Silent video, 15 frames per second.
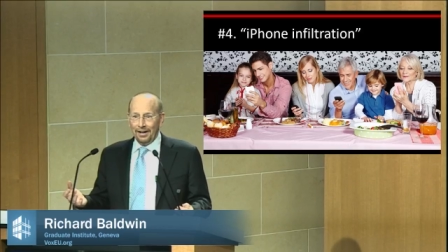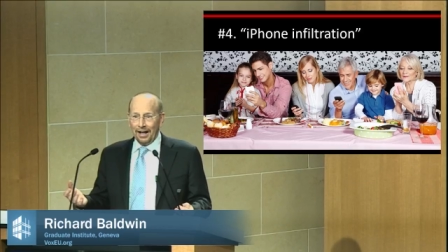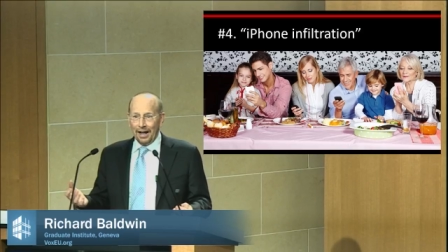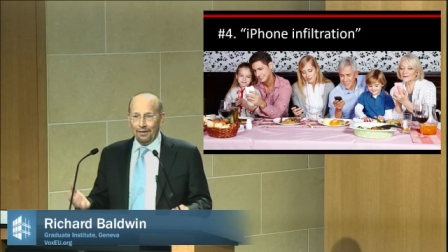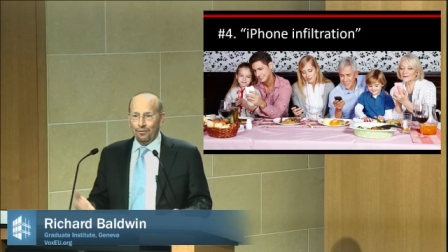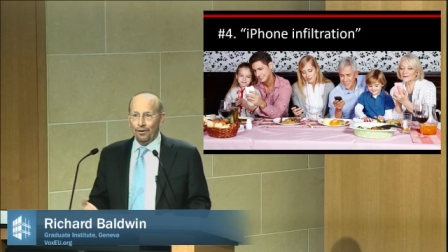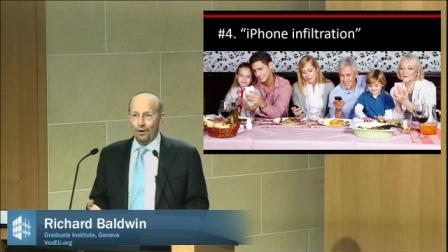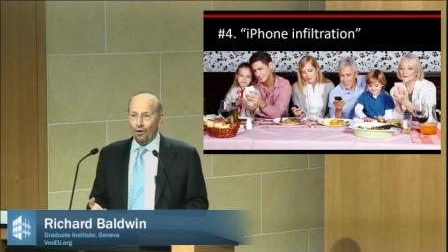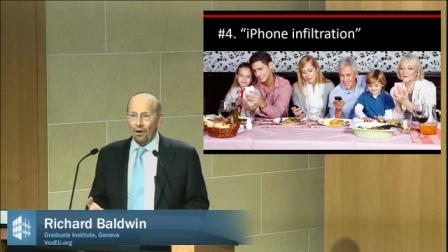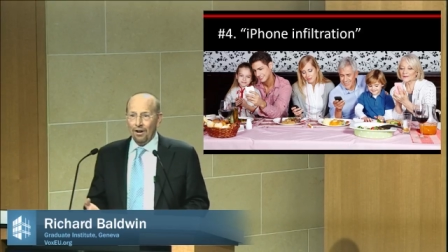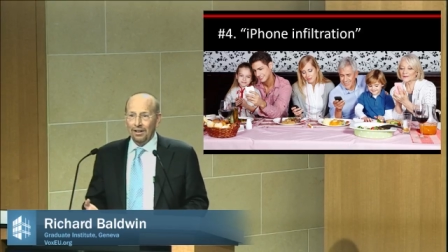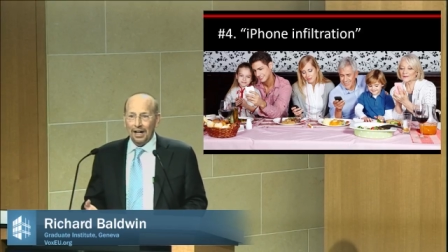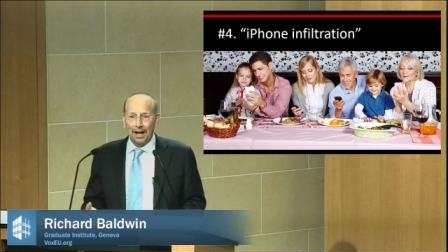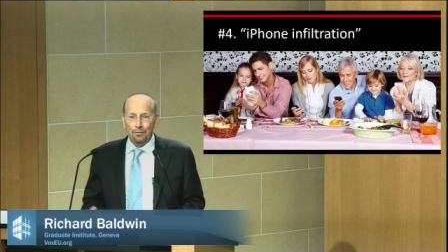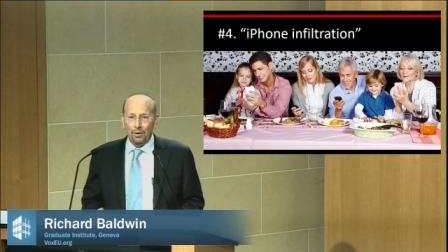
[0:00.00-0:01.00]
And for a
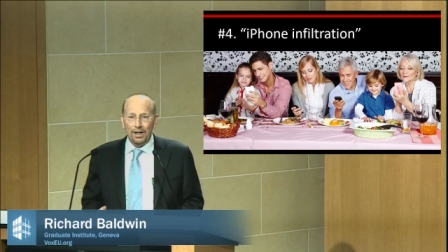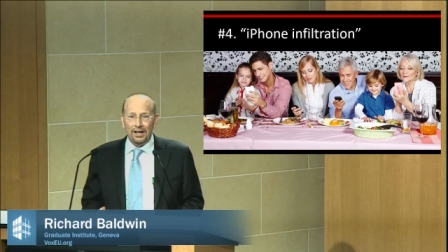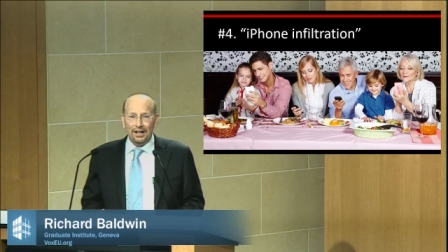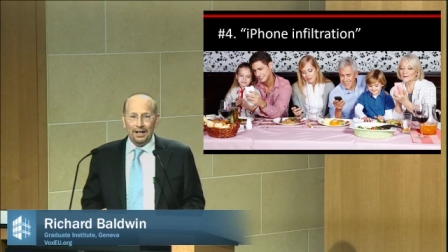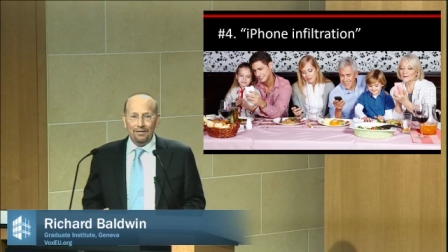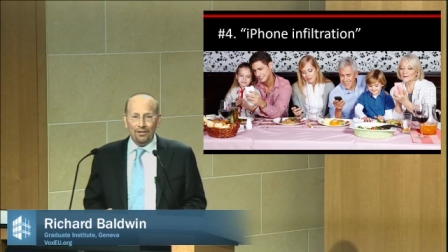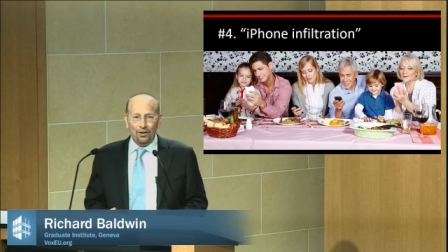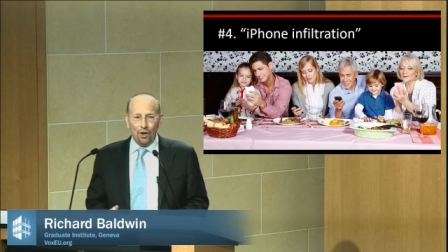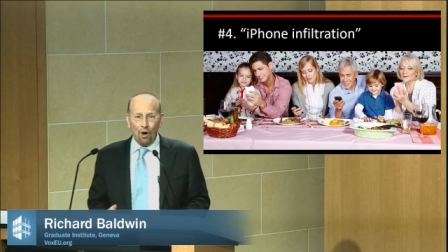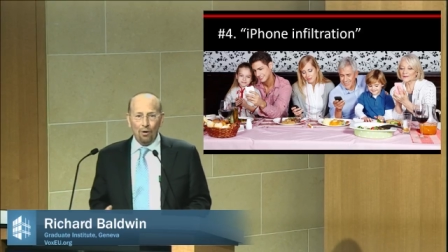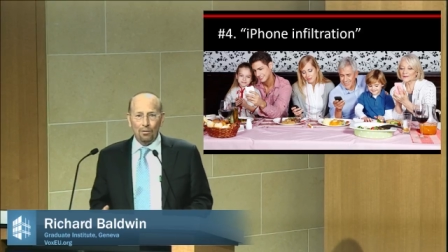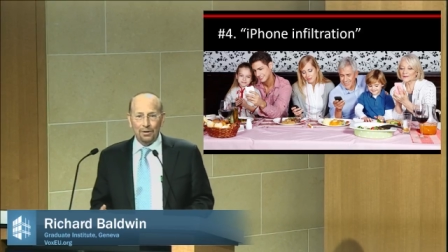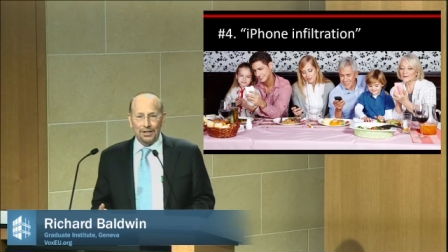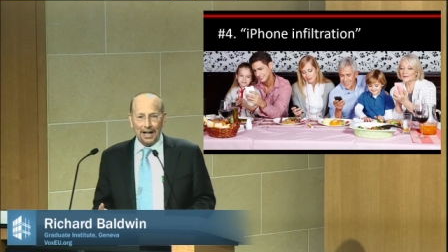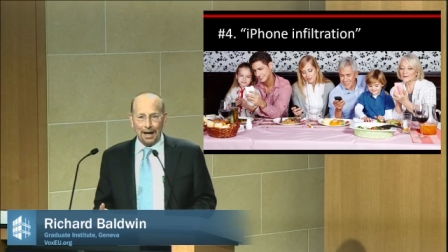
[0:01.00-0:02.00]
long time, we didn't even
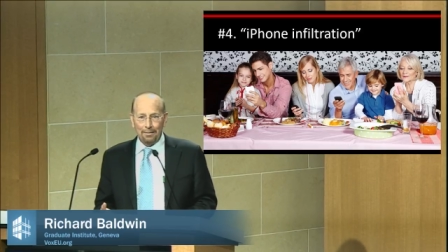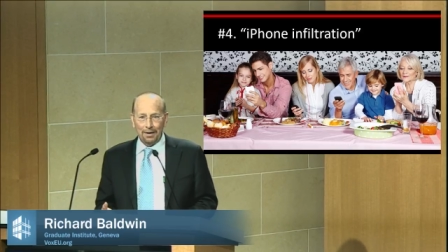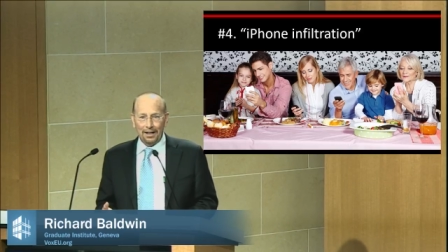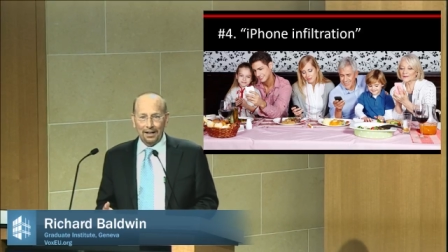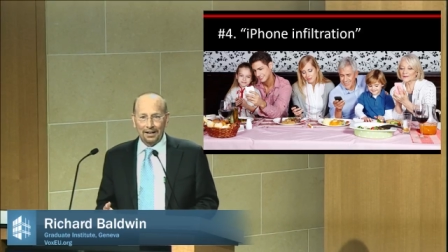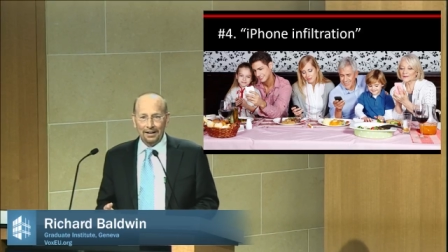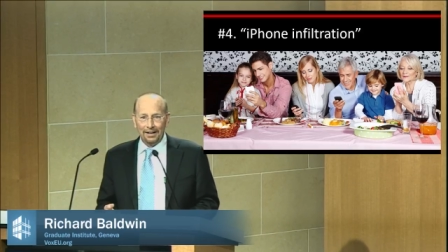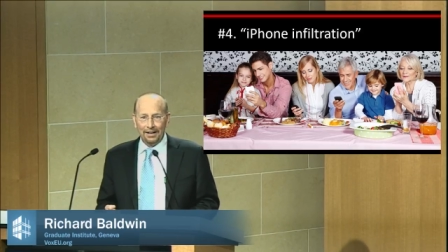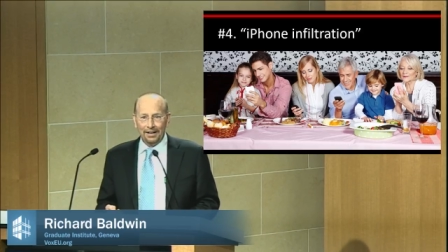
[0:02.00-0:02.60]
know it was happening.